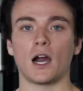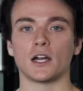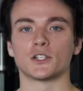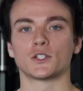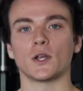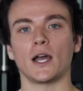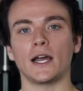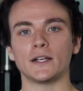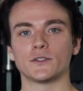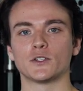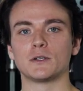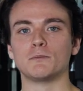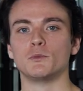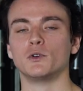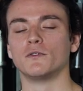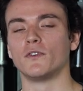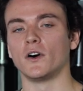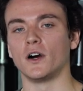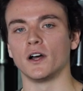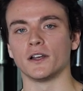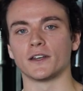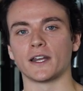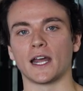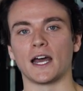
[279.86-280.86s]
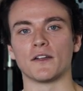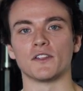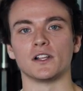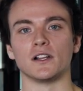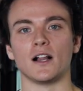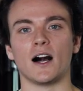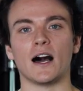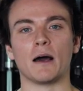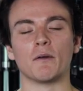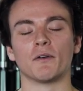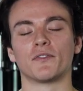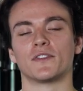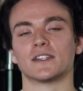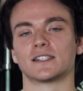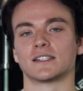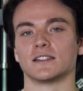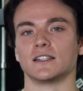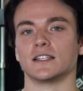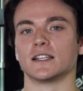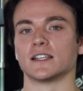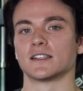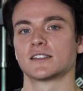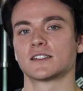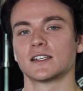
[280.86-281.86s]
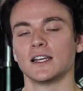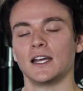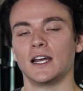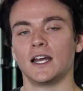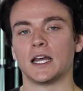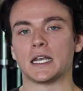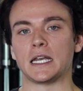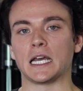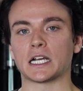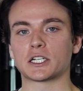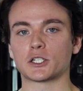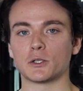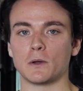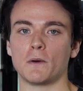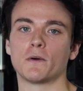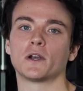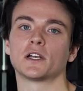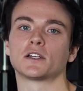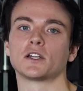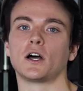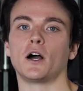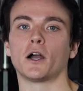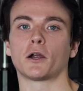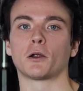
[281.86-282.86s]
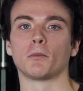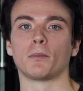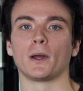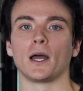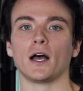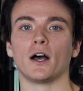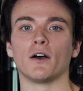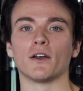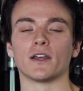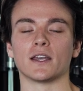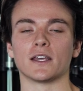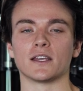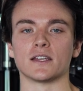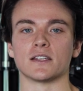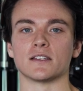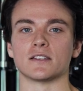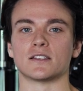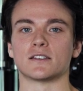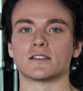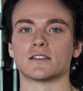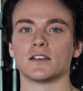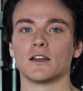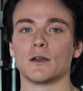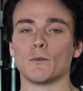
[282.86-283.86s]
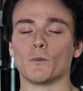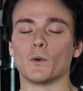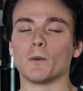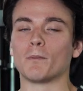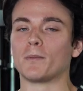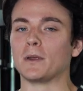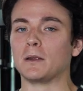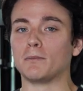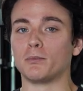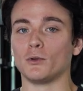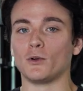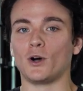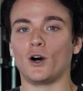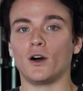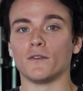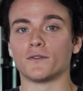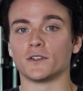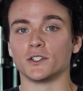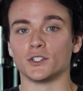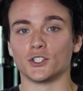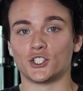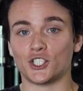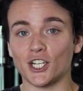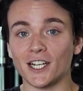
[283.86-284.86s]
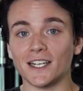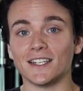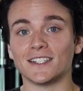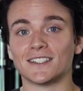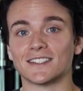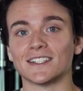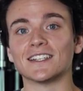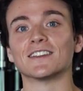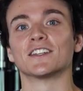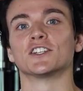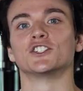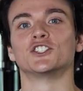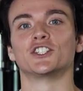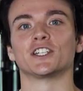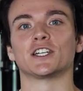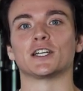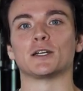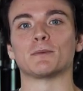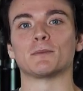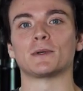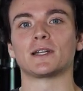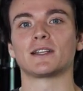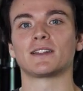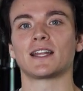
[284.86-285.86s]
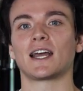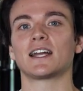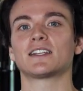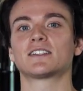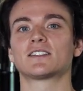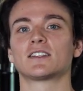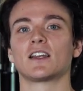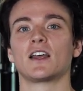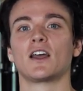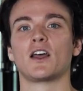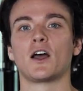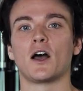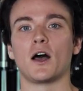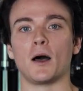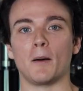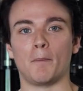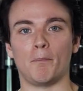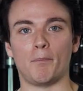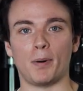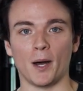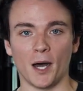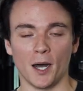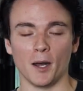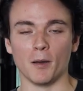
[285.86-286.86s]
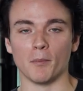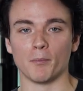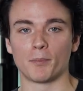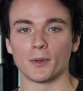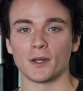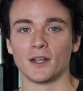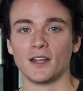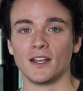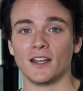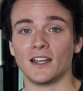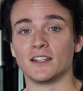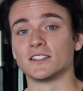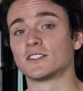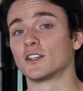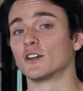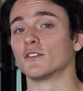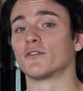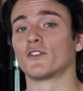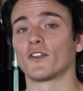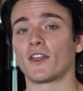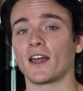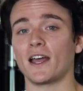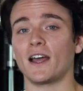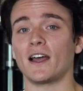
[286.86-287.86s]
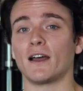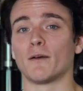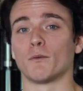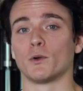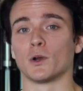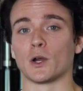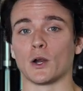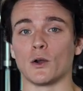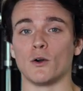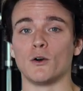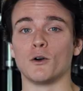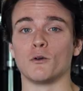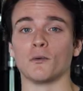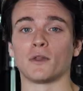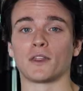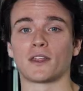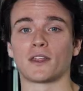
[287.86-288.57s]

right, so as we move on down the line with this list, next one I want to talk about is what people often chase in the gym, and that's a pump. And so for that, we're going